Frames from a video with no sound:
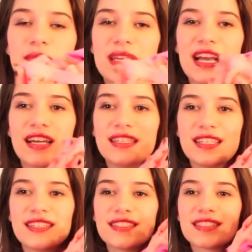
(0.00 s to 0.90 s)
So many
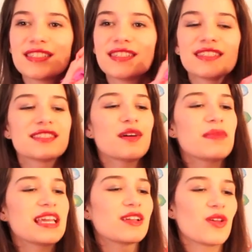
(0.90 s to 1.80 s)
undies. So
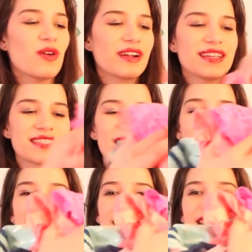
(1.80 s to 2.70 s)
many glorious
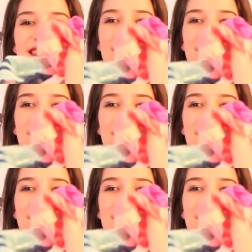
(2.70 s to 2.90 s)
undies.